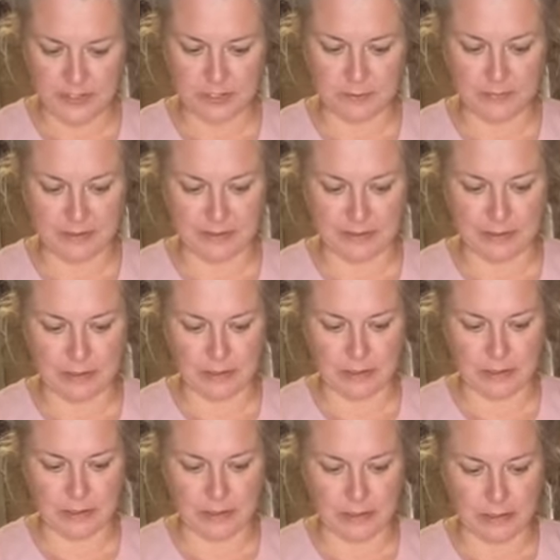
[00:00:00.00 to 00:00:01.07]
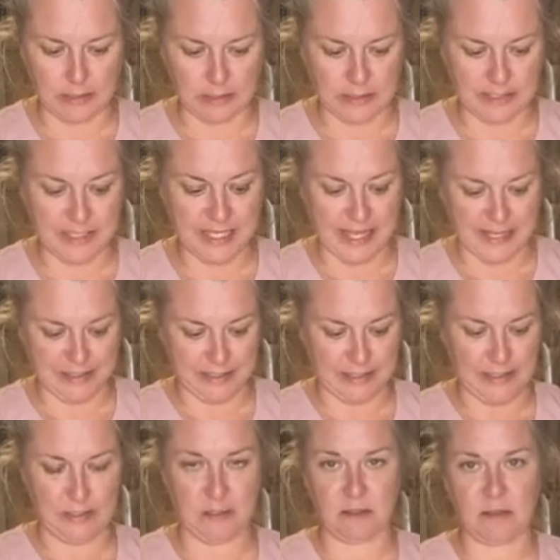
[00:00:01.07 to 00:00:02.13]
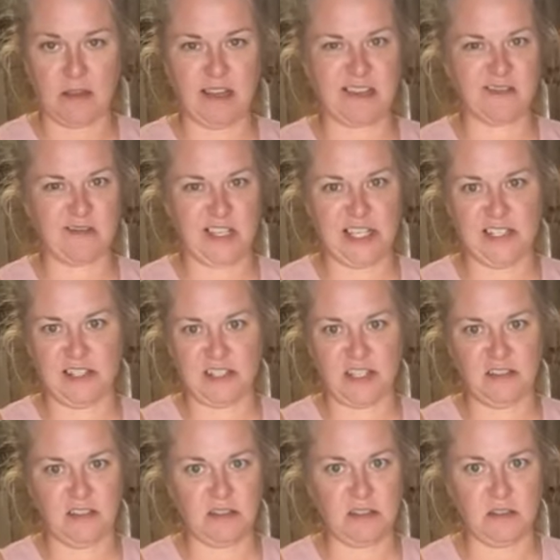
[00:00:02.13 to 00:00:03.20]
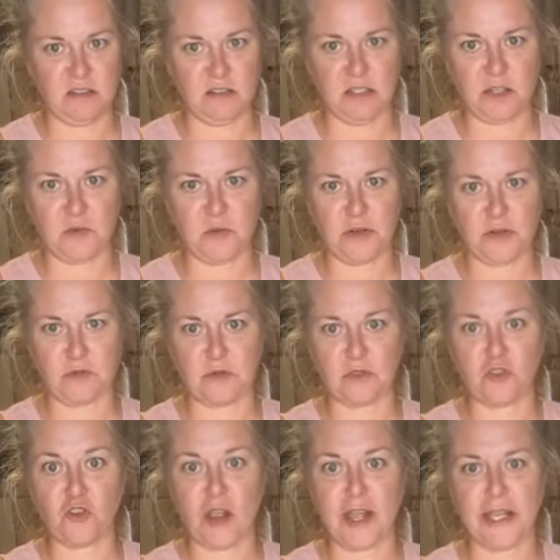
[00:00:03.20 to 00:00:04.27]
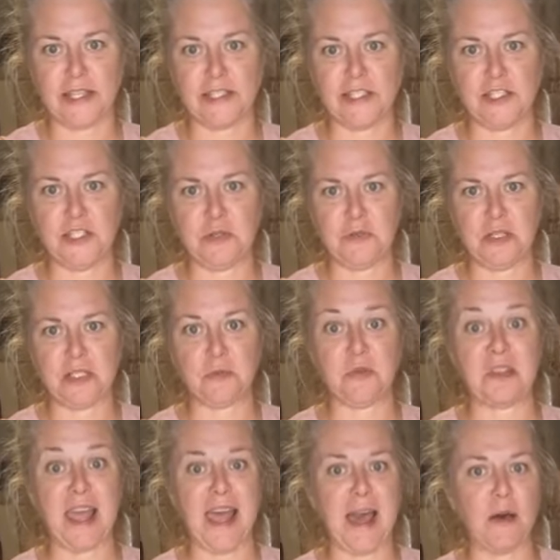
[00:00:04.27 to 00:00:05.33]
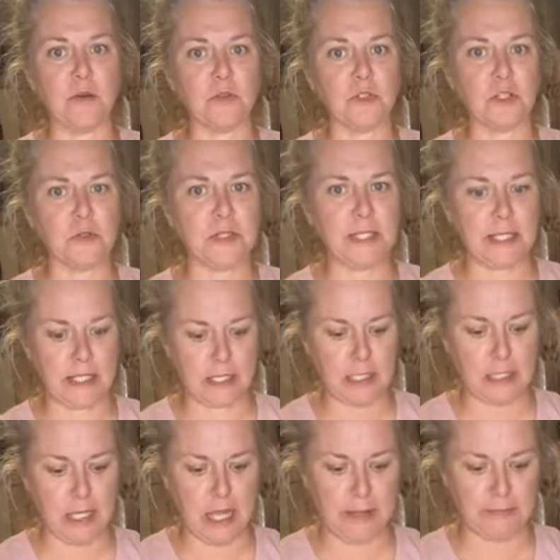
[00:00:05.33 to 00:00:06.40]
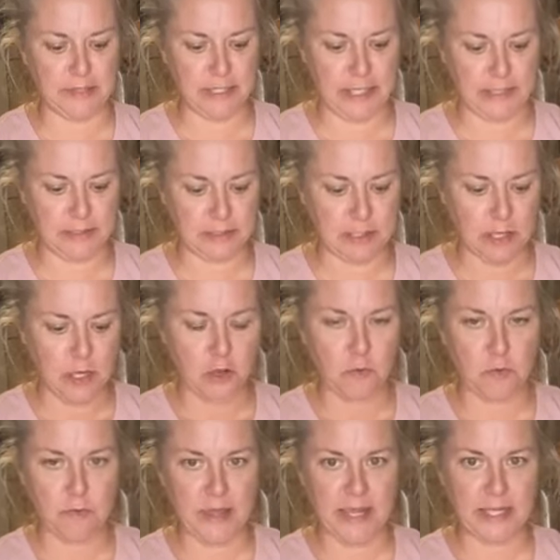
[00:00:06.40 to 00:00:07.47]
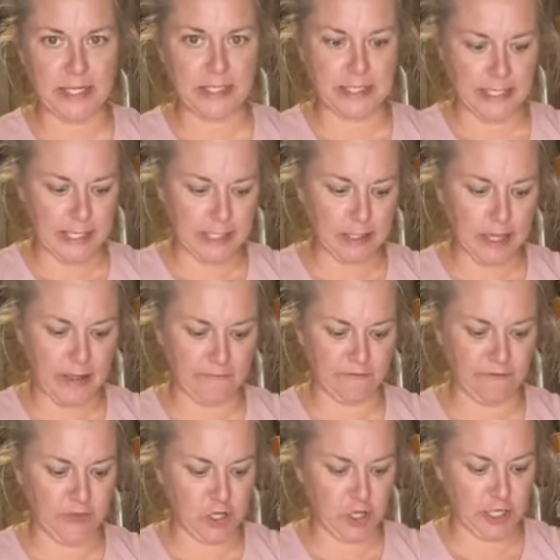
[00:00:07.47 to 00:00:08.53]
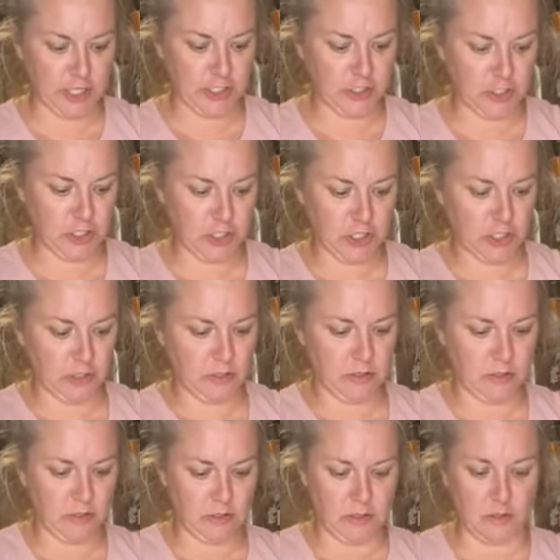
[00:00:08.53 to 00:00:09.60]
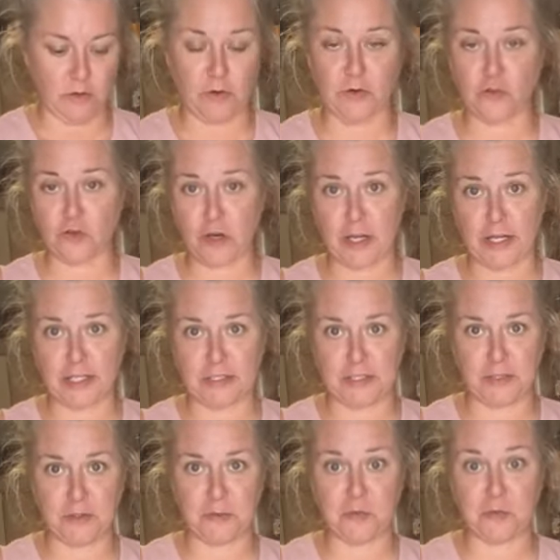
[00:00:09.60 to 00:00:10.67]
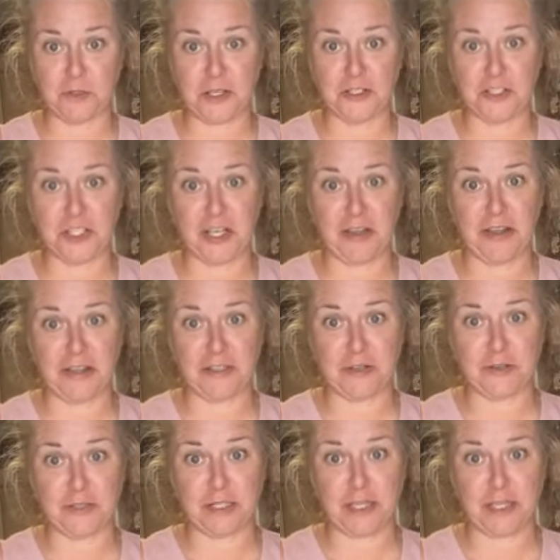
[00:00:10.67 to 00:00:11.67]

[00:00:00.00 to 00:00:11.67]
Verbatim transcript: some zest. I don't like zest. So we're trying to do this without using lime zest. We're making key lime fudge, or trying to. We'll let you know how it